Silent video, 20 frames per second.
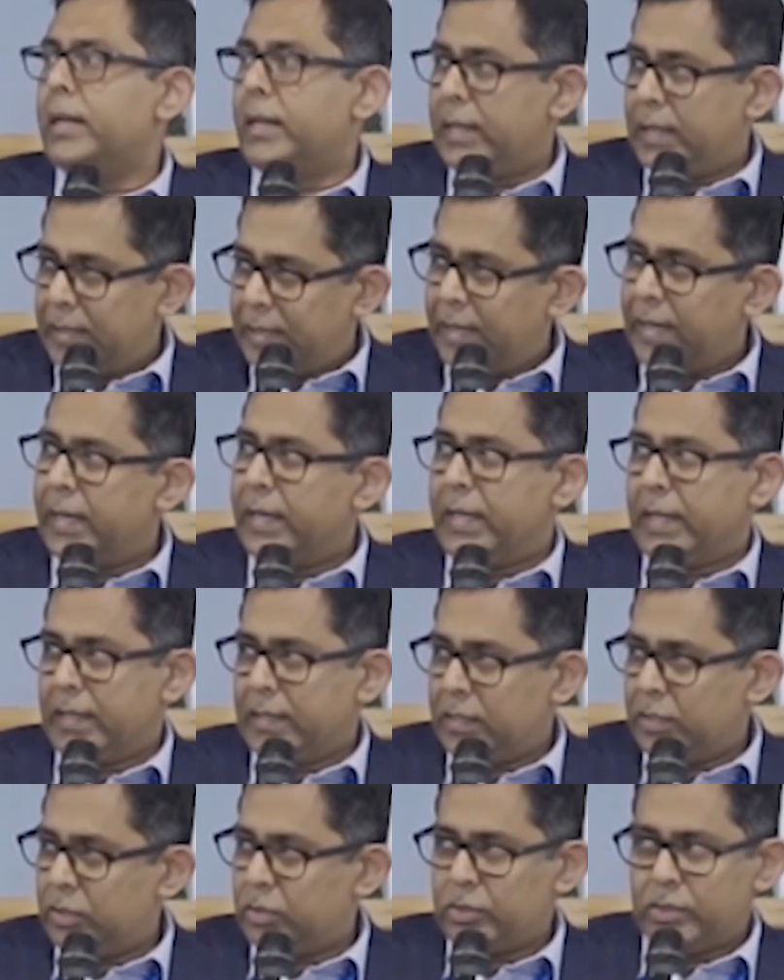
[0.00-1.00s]
lending.
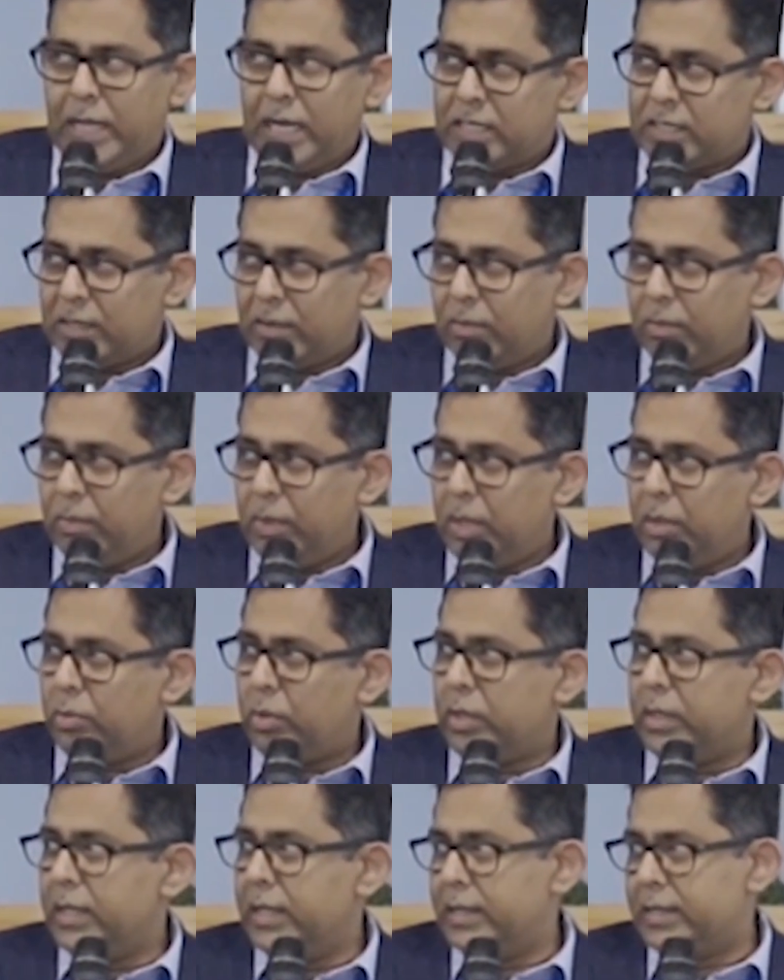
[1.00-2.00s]
So that's how we
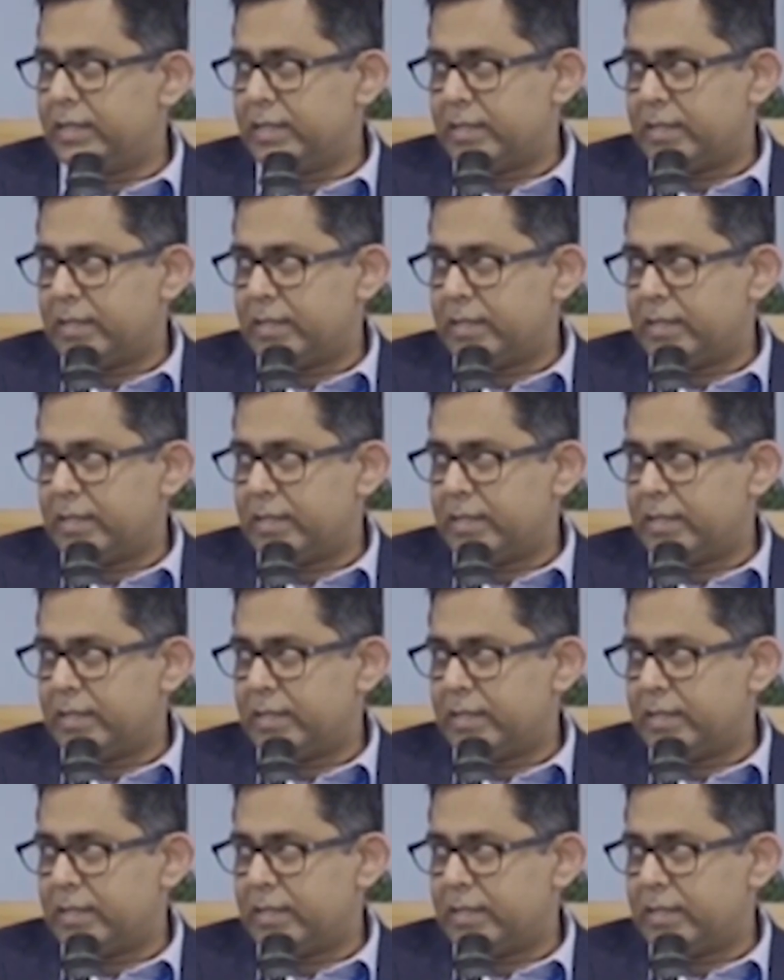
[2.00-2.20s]
want the interest